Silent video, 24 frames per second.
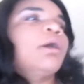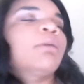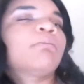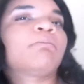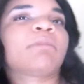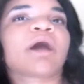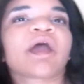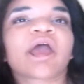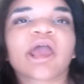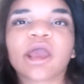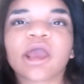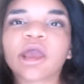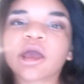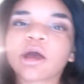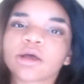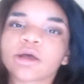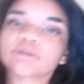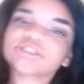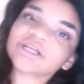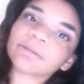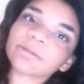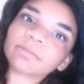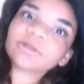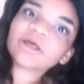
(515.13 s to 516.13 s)
My
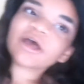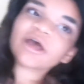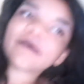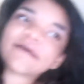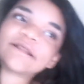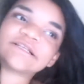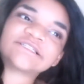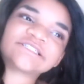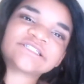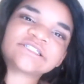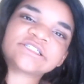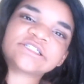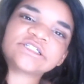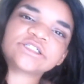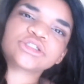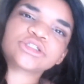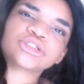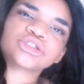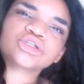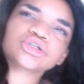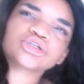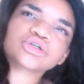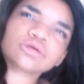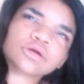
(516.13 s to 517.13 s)
stepdad's
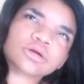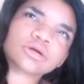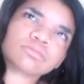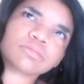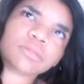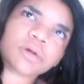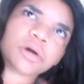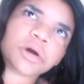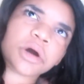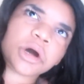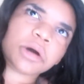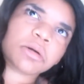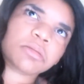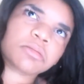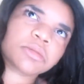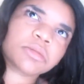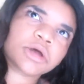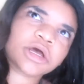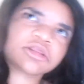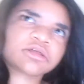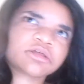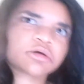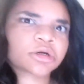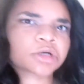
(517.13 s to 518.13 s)
sister or mom,
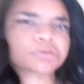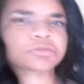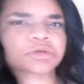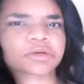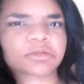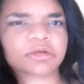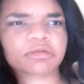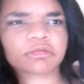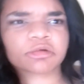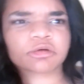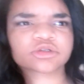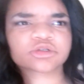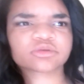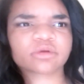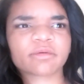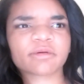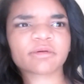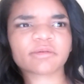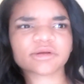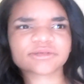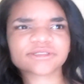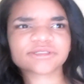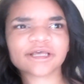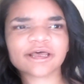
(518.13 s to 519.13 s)
I don't remember which one my
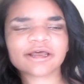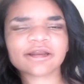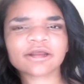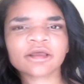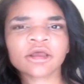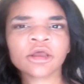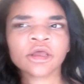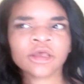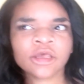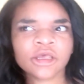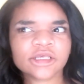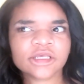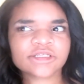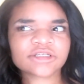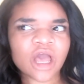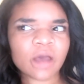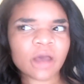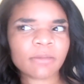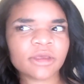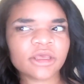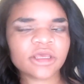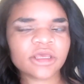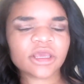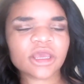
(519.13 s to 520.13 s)
mom said, is
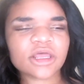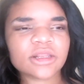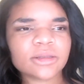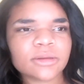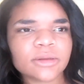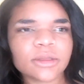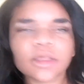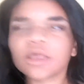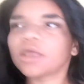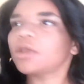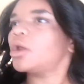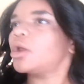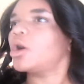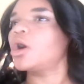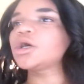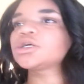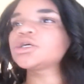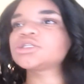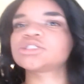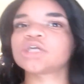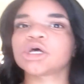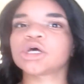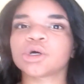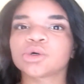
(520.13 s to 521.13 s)
coming, and then
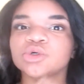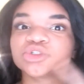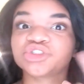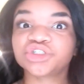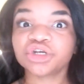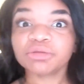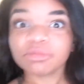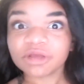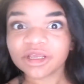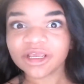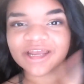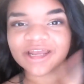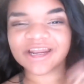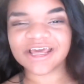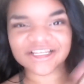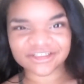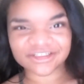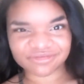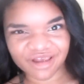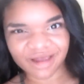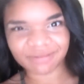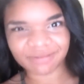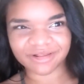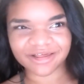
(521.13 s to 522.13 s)
also Jimmy and his
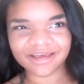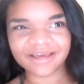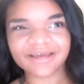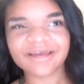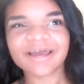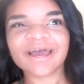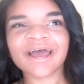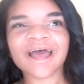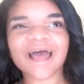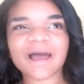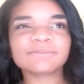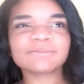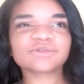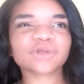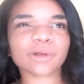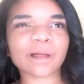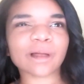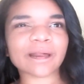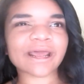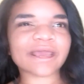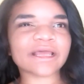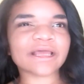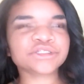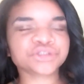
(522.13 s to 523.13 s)
family. I'm so
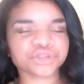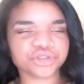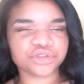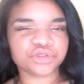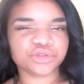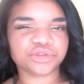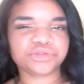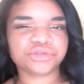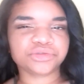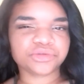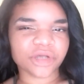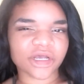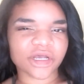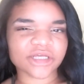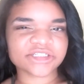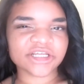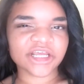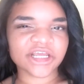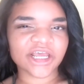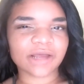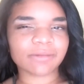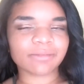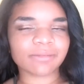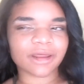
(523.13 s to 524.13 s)
glad I introduced you guys to
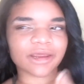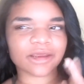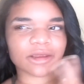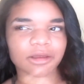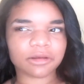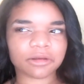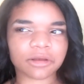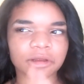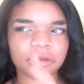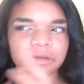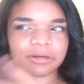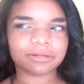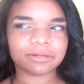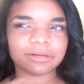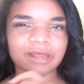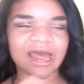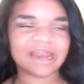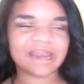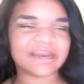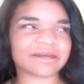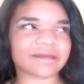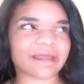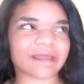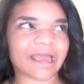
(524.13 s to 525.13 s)
him. Like, I
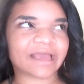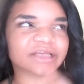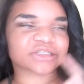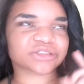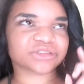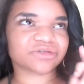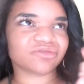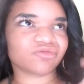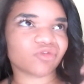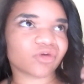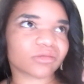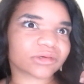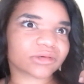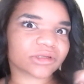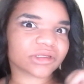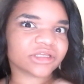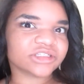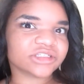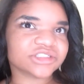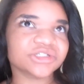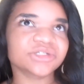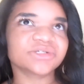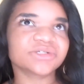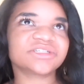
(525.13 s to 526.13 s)
didn't actually formally
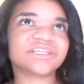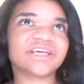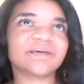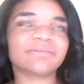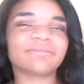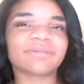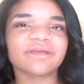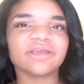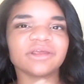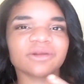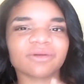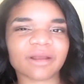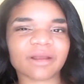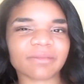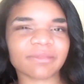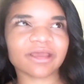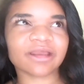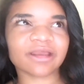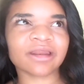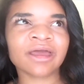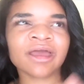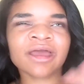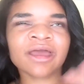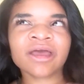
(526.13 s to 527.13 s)
introduce him, but you know what I
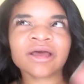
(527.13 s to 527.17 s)
mean?